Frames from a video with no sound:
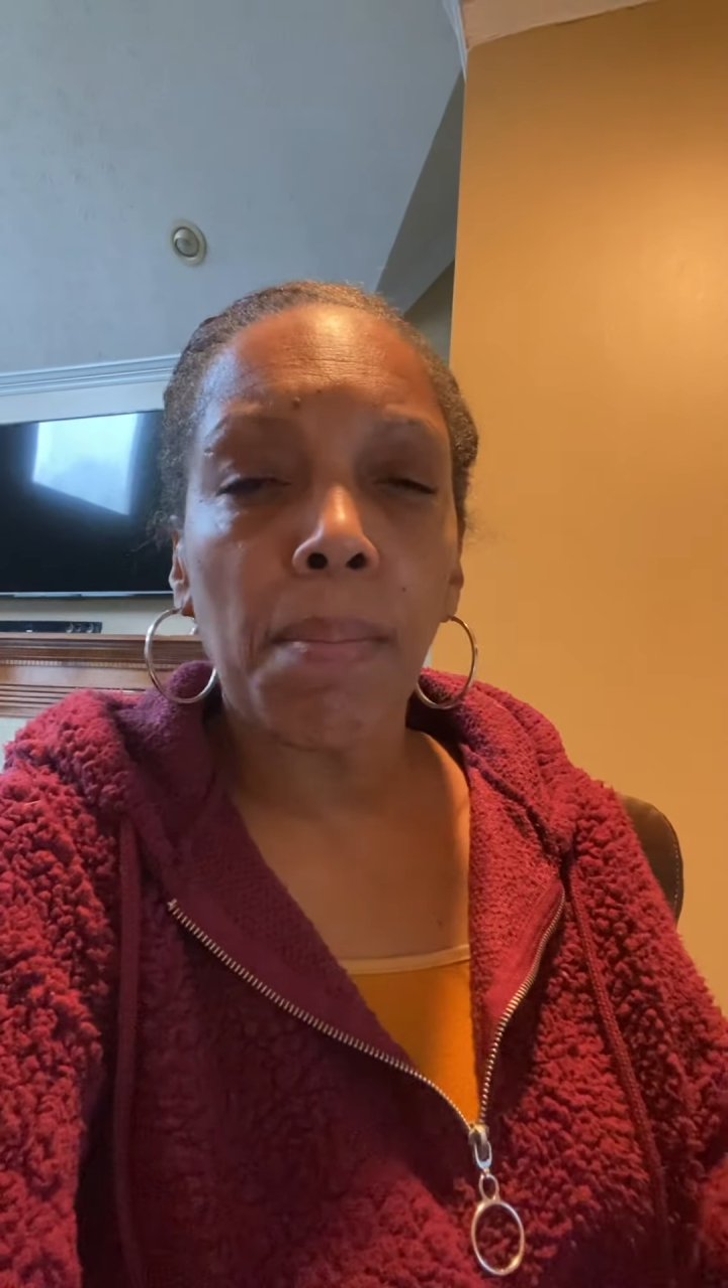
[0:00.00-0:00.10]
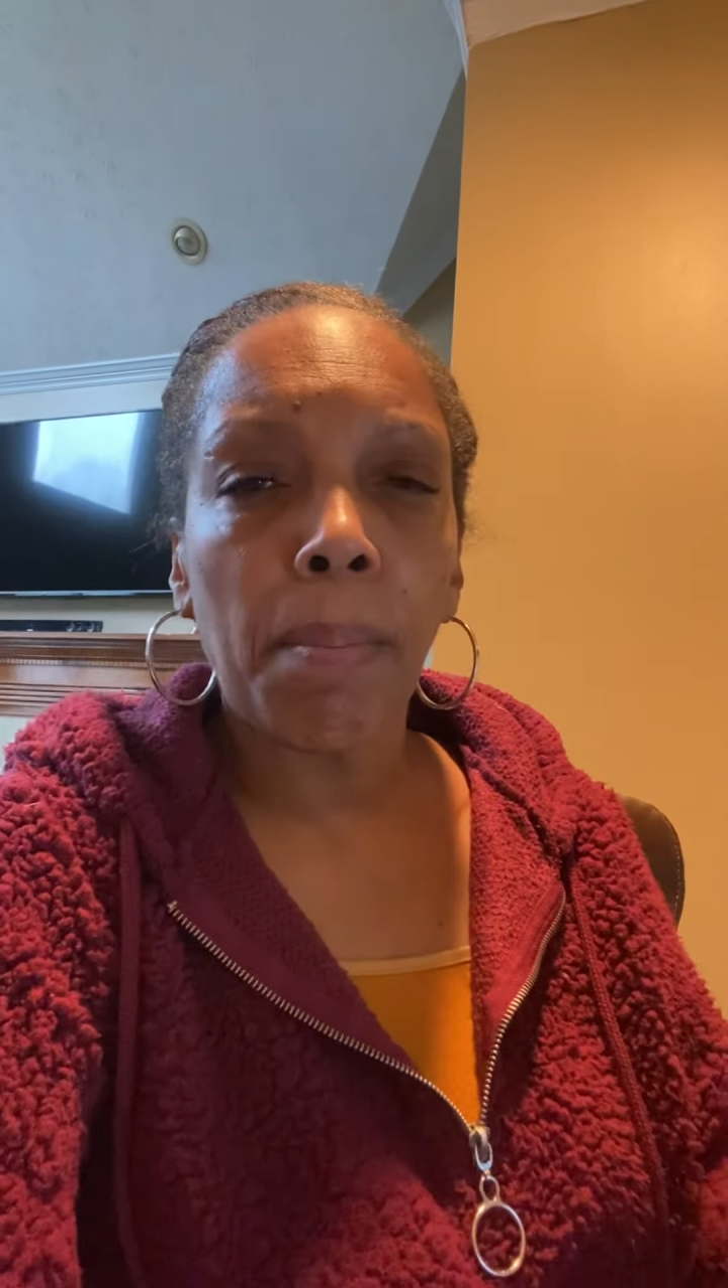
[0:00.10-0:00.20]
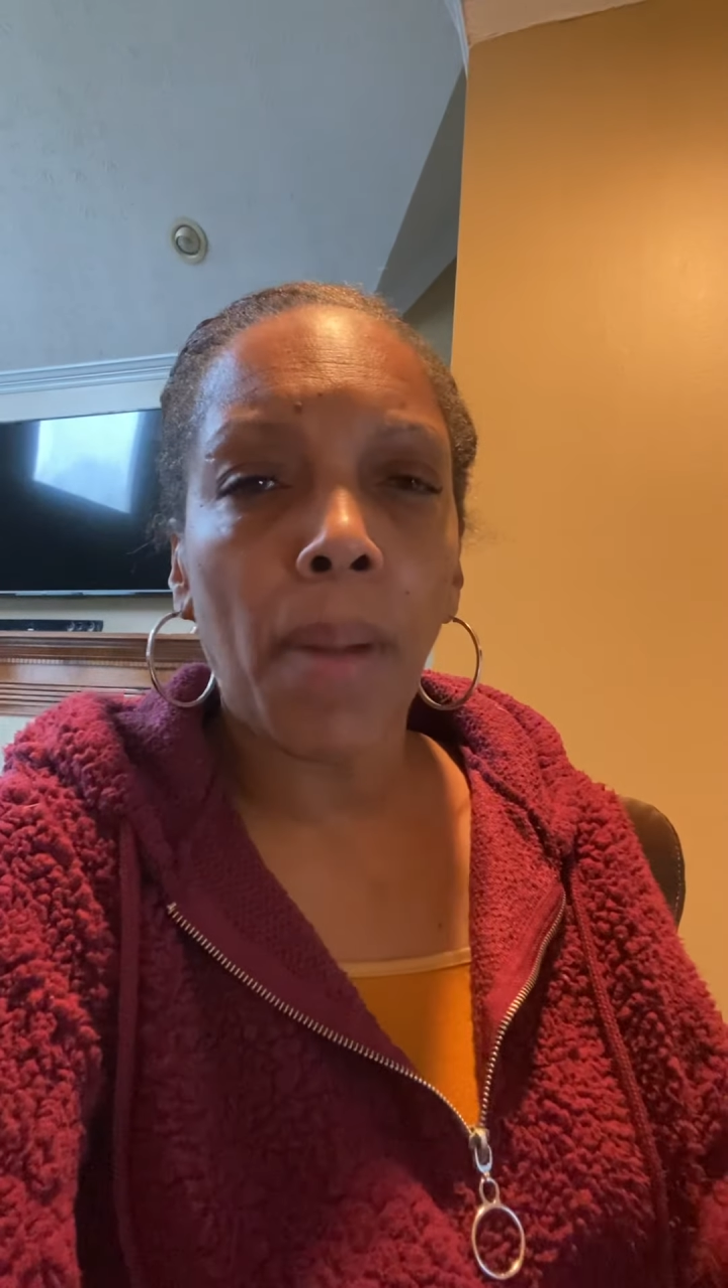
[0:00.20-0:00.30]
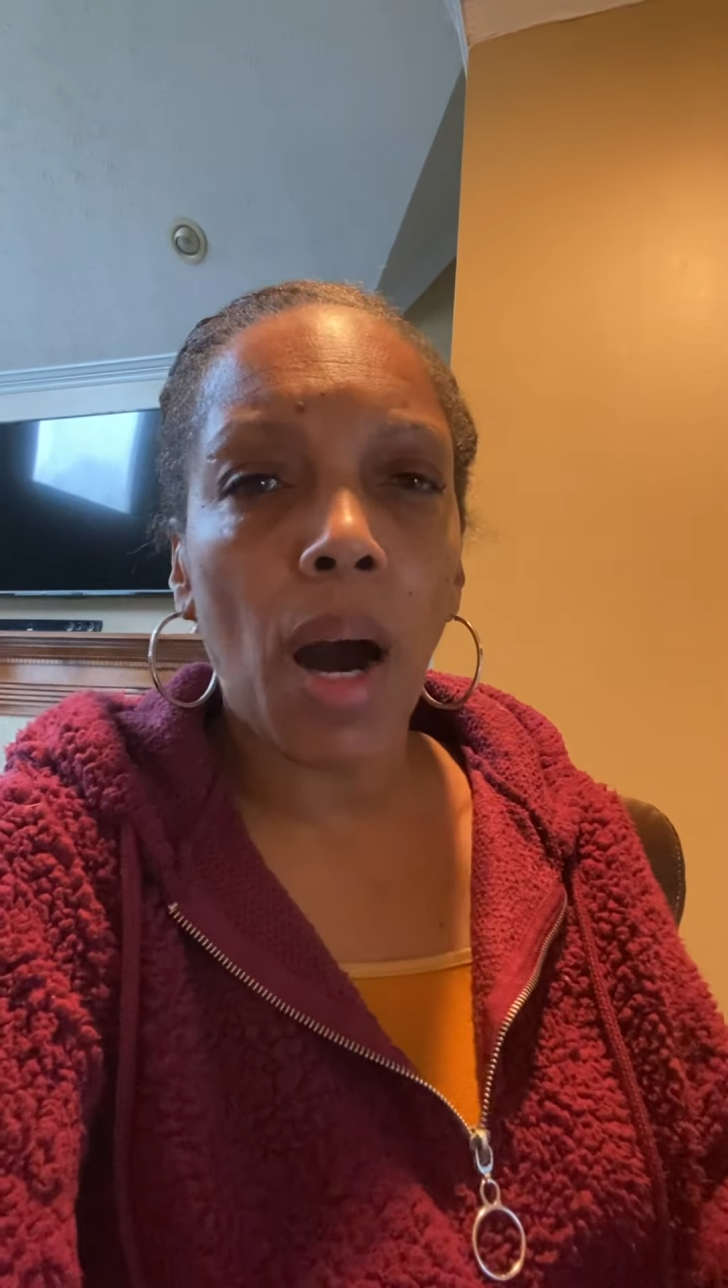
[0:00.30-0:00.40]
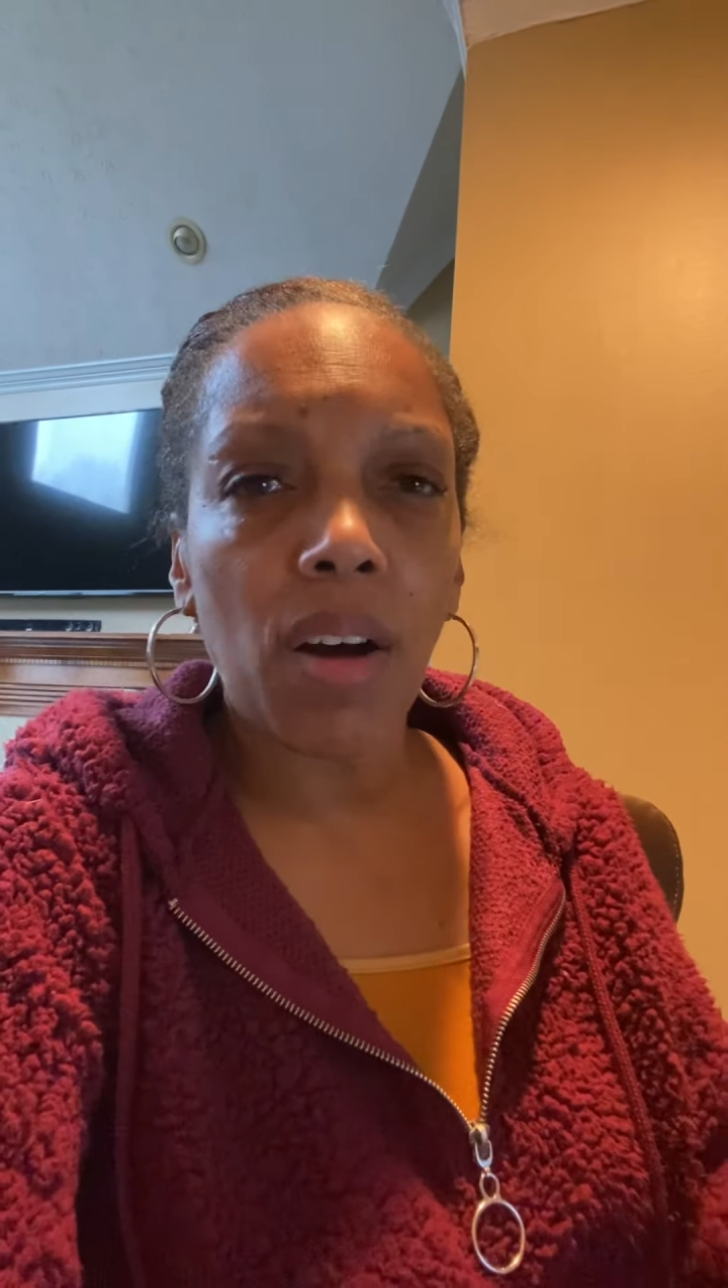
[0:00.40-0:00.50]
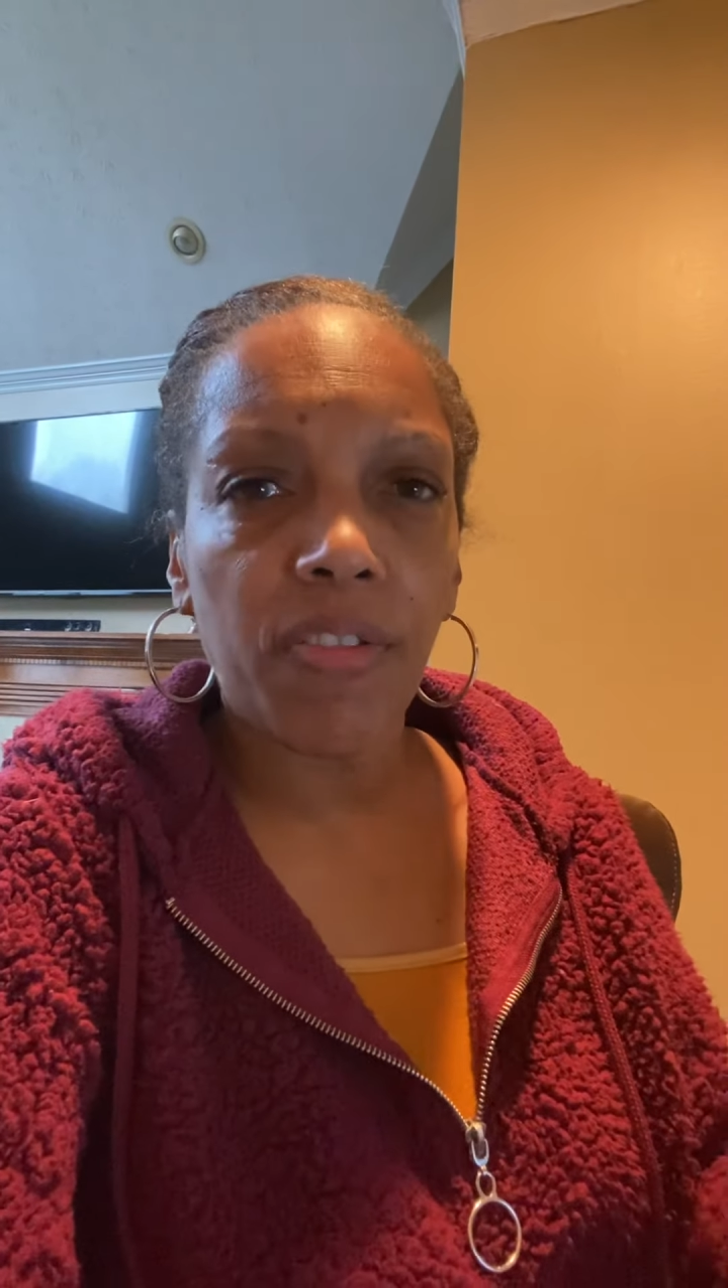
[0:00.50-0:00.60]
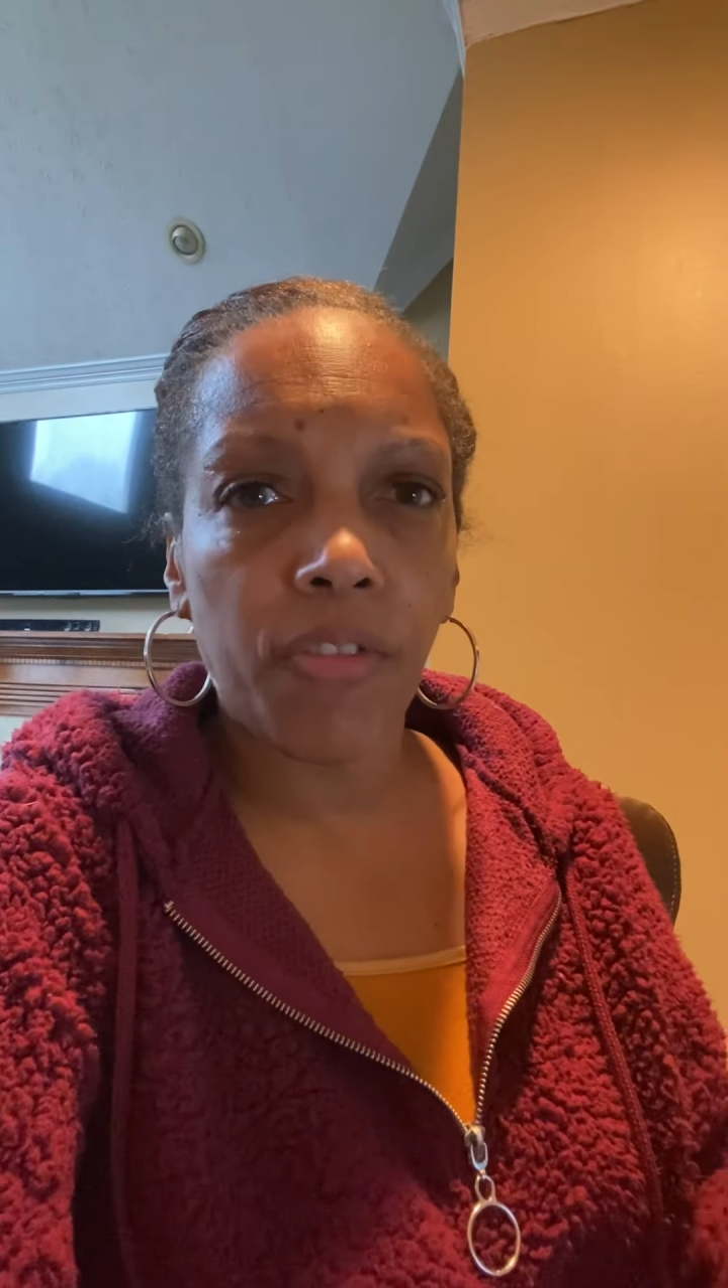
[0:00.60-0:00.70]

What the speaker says: mock